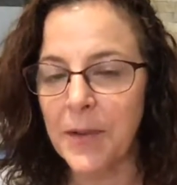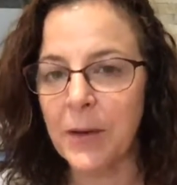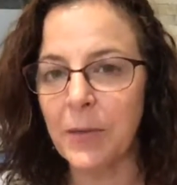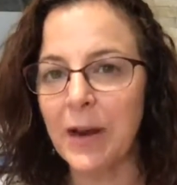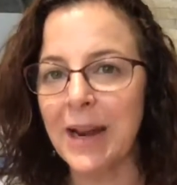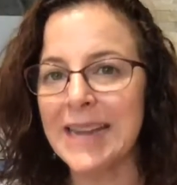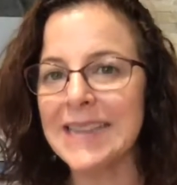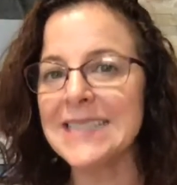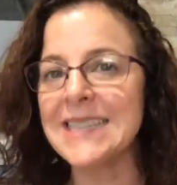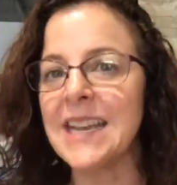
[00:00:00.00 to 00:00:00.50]
And
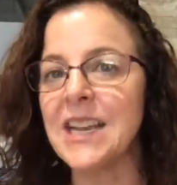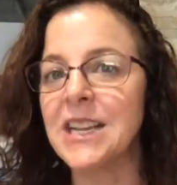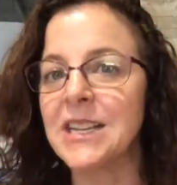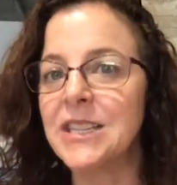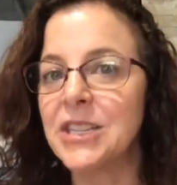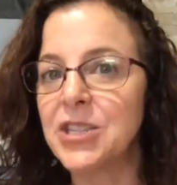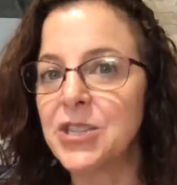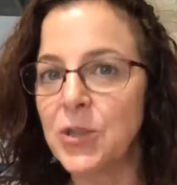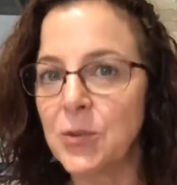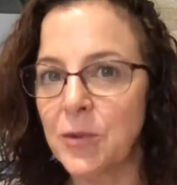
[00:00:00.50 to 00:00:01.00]
when I say
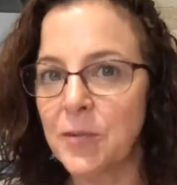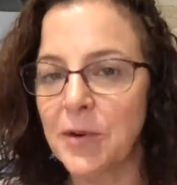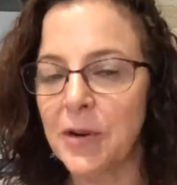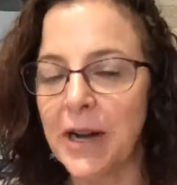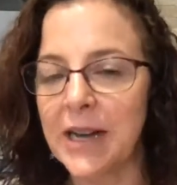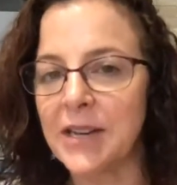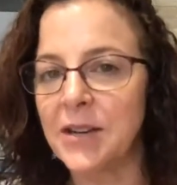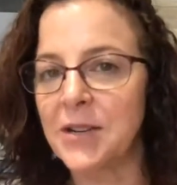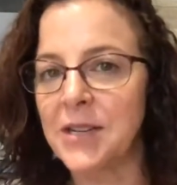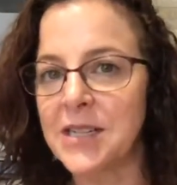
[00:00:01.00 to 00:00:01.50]
consumable,
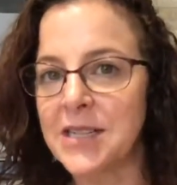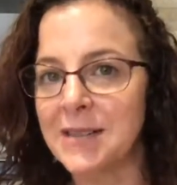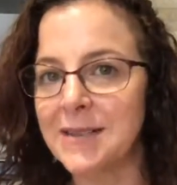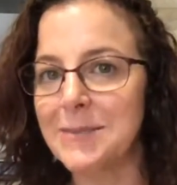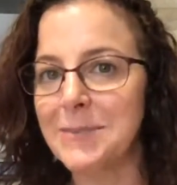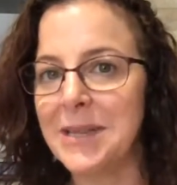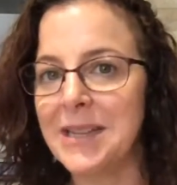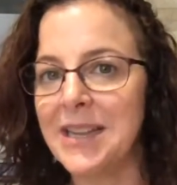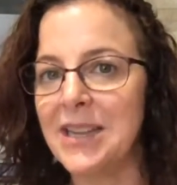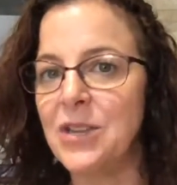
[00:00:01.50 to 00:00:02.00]
I don't
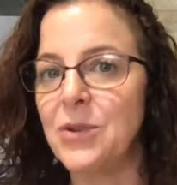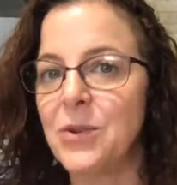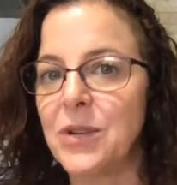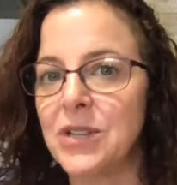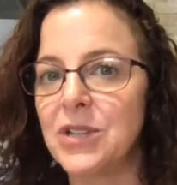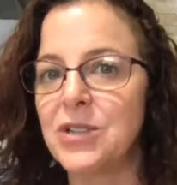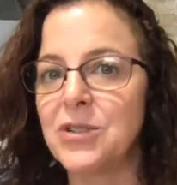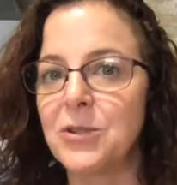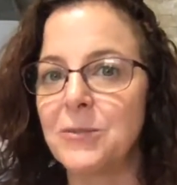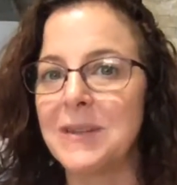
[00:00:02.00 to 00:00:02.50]
necessarily mean that you
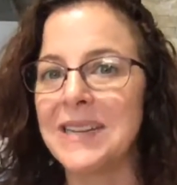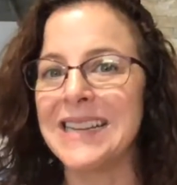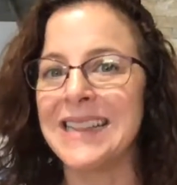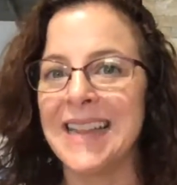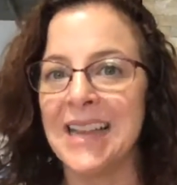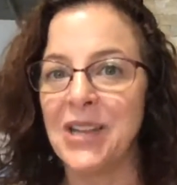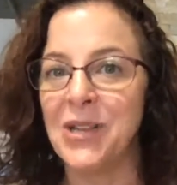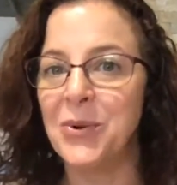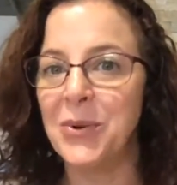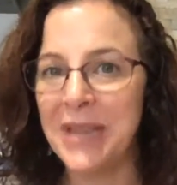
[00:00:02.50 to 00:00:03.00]
consume it in
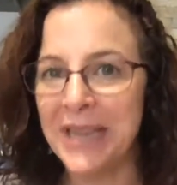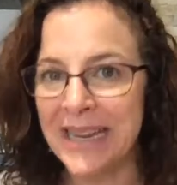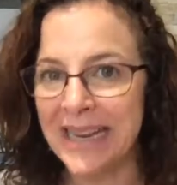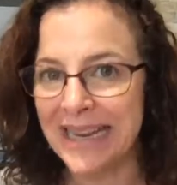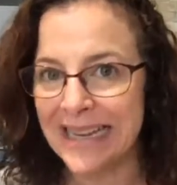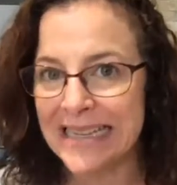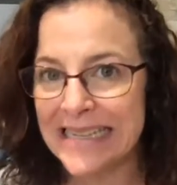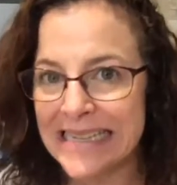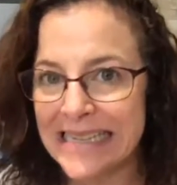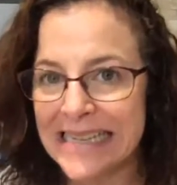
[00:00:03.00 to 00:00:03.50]
that you eat
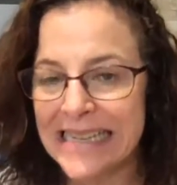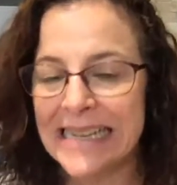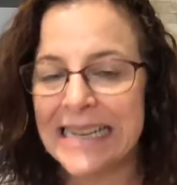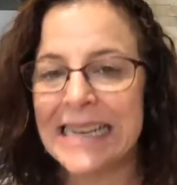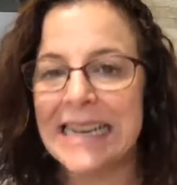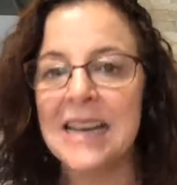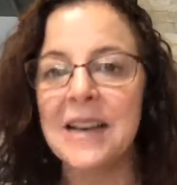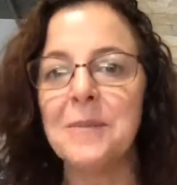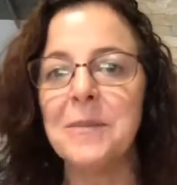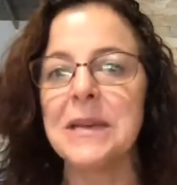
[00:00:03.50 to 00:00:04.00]
it,
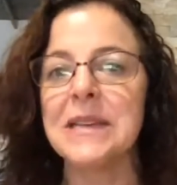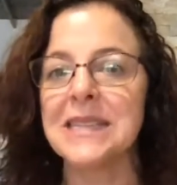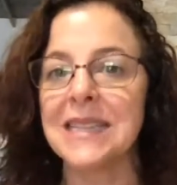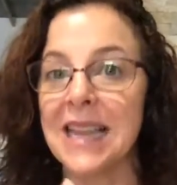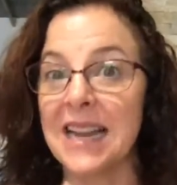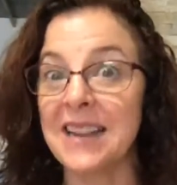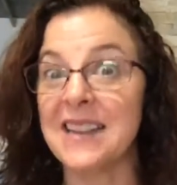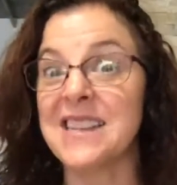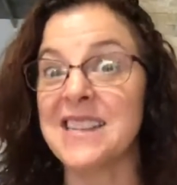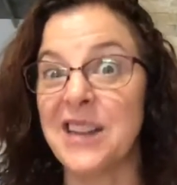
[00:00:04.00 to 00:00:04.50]
because a
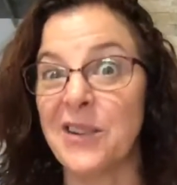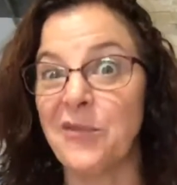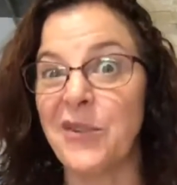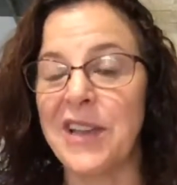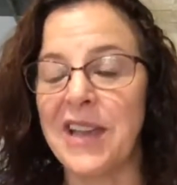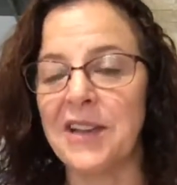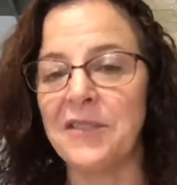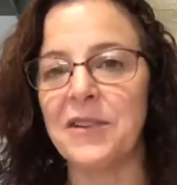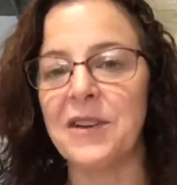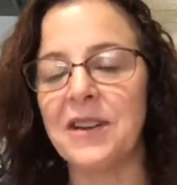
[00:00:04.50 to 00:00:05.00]
lot of the stuff we
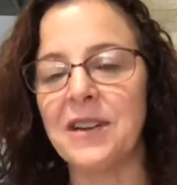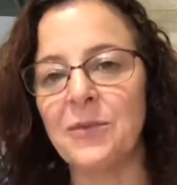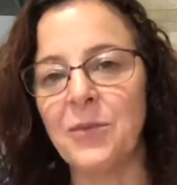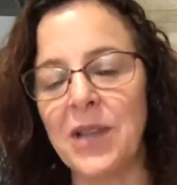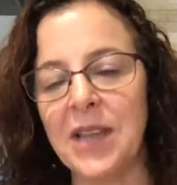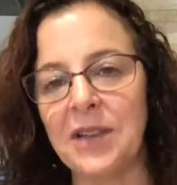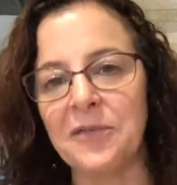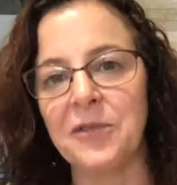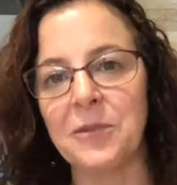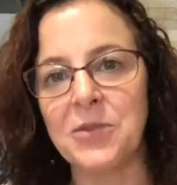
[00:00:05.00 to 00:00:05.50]

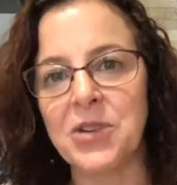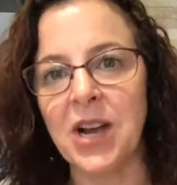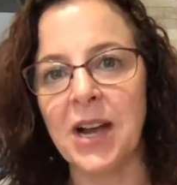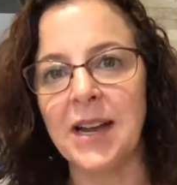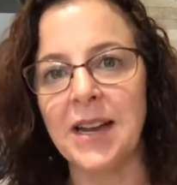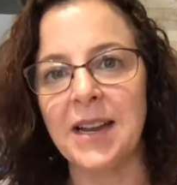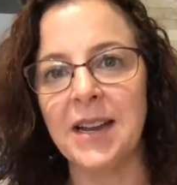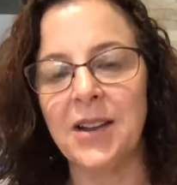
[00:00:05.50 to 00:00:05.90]
get from China.